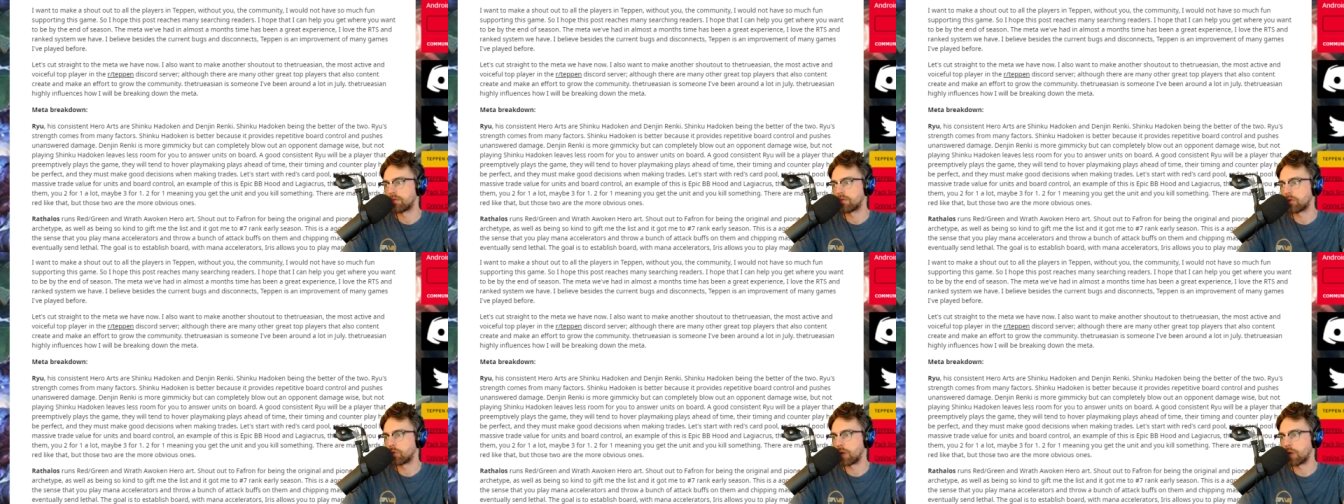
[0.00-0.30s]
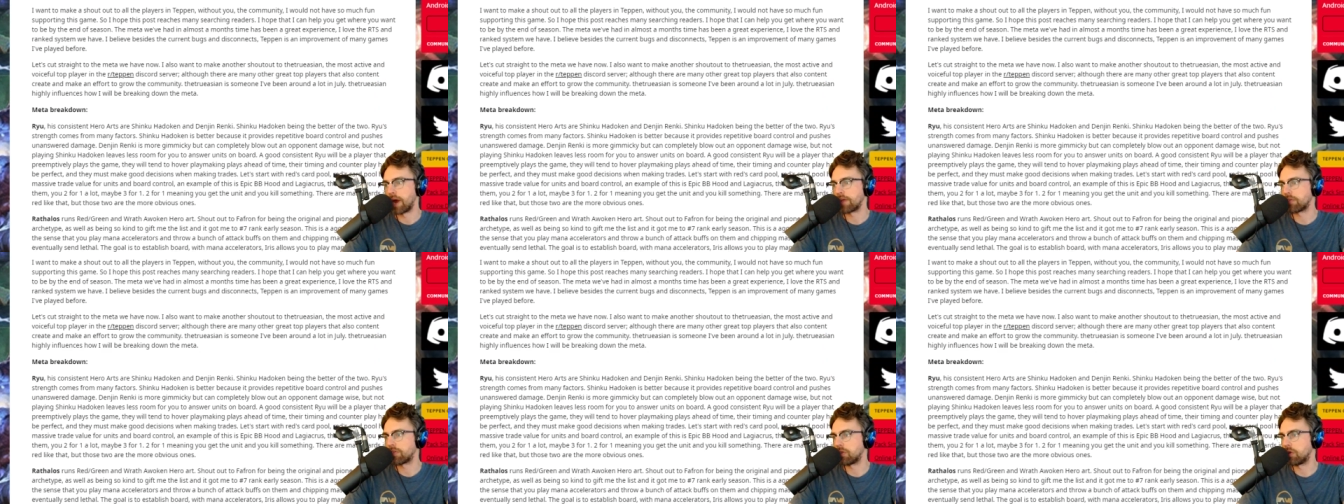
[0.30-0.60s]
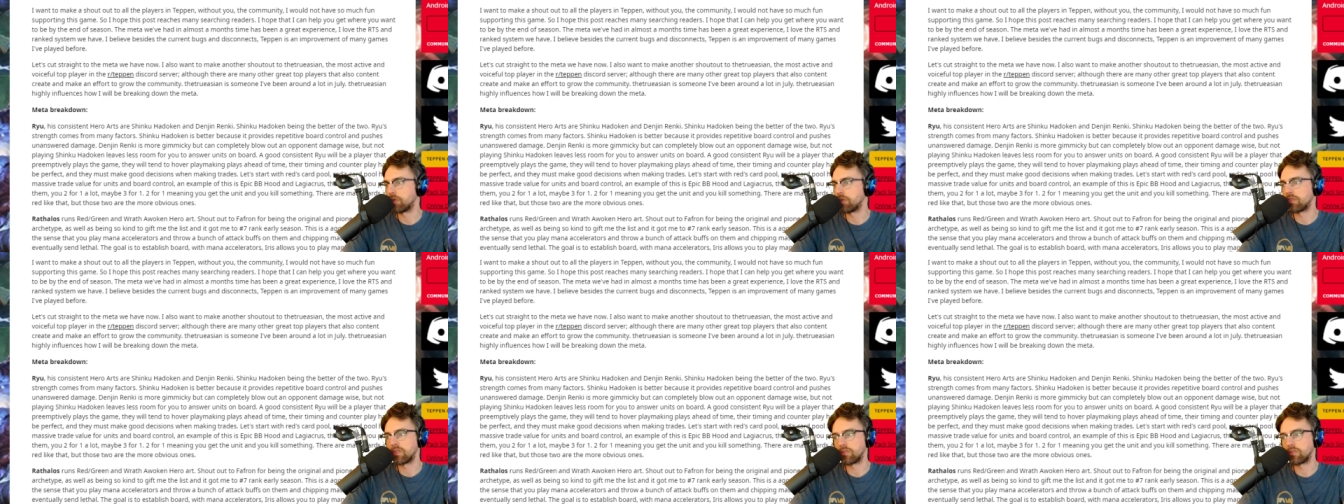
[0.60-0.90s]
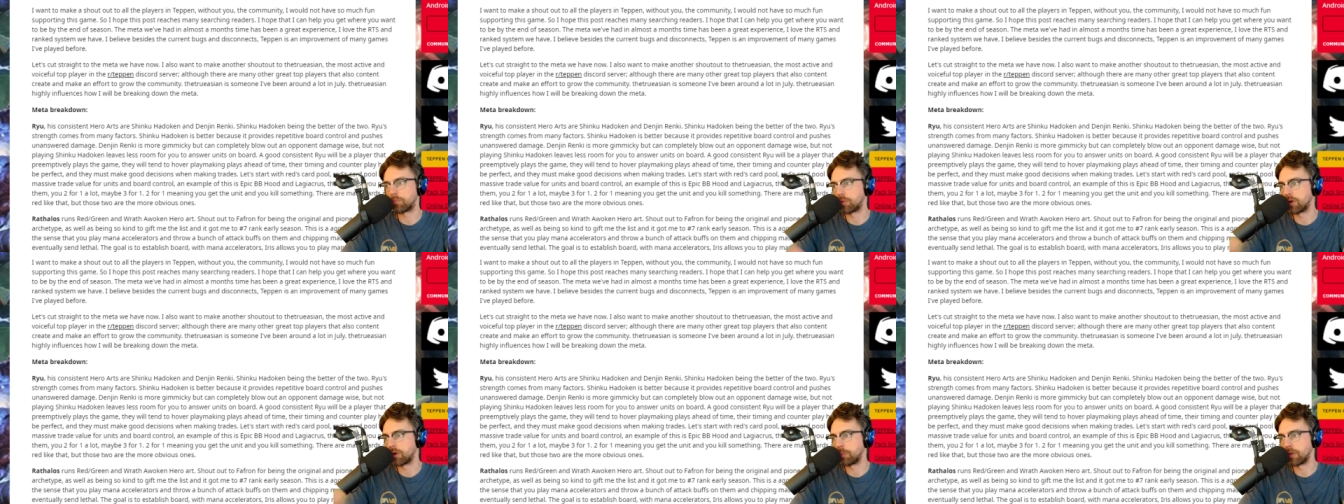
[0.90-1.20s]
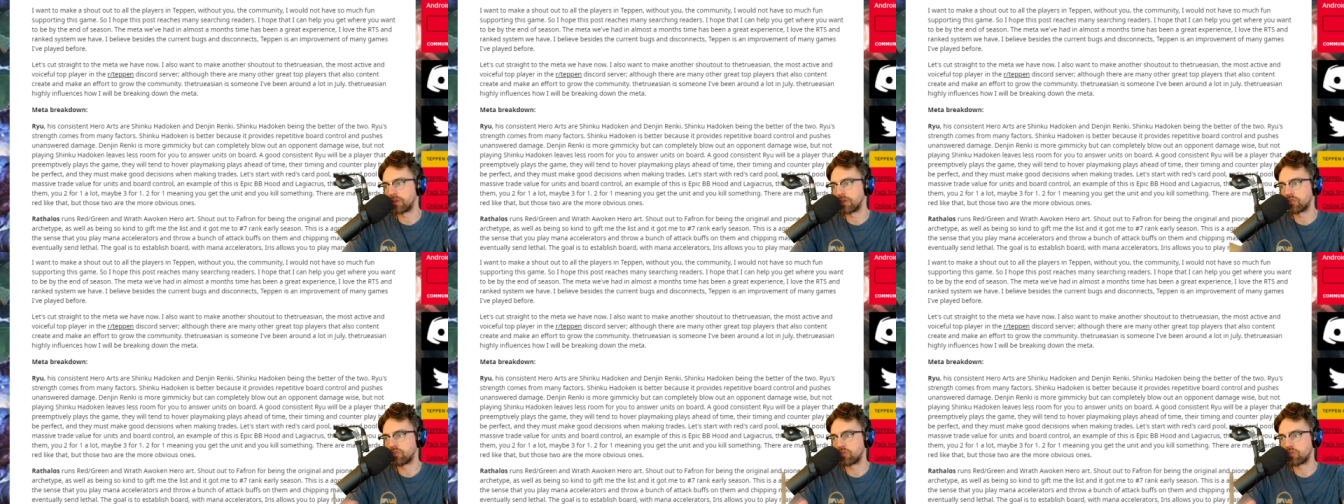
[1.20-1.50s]
For Rathalos, it's pretty
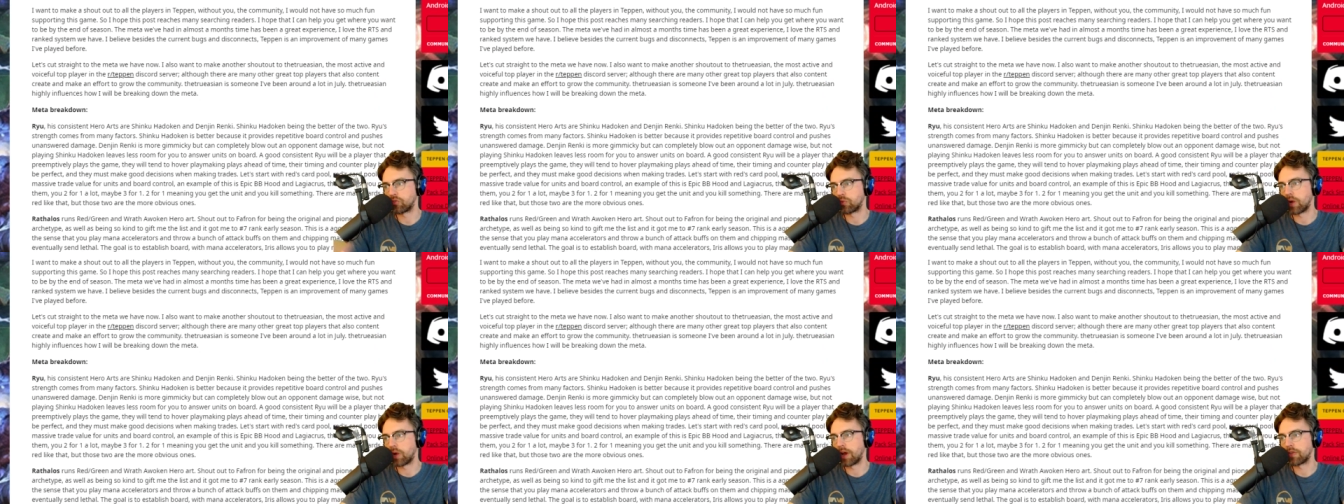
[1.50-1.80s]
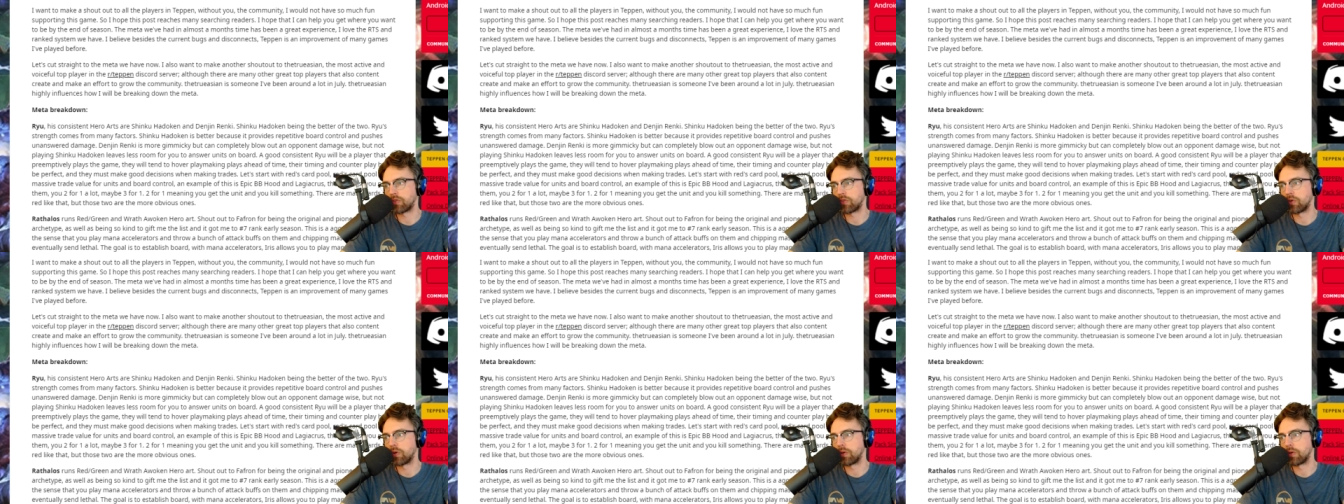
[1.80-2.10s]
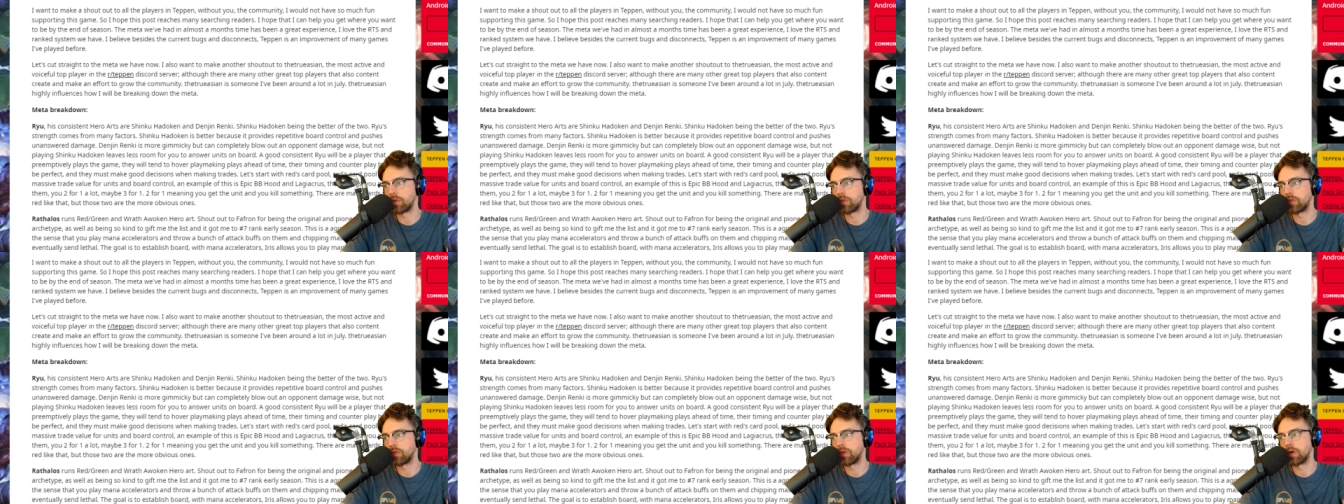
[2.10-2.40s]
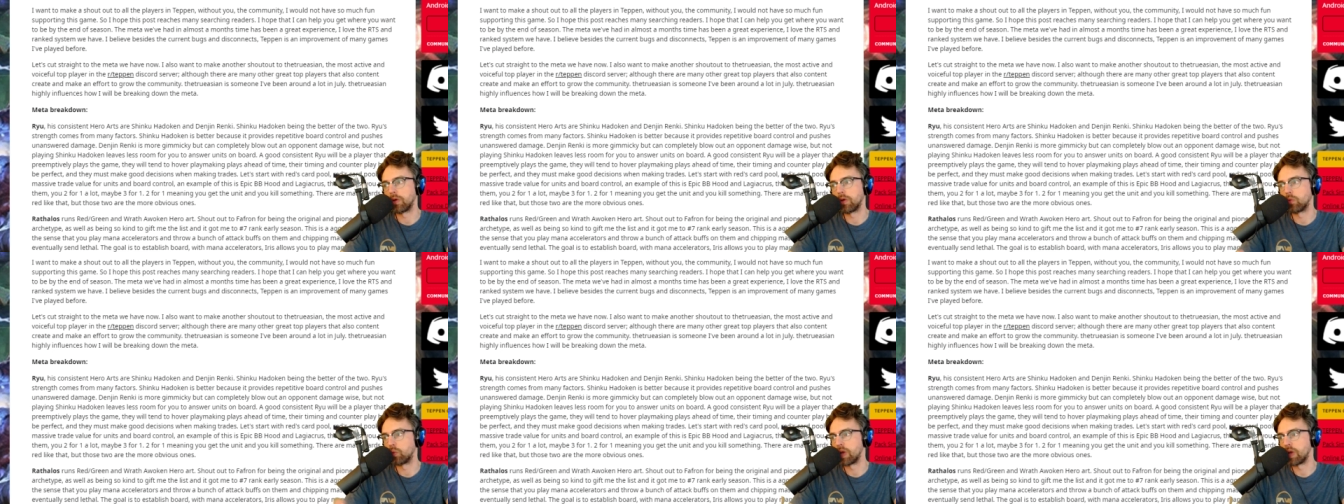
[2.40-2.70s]
much just the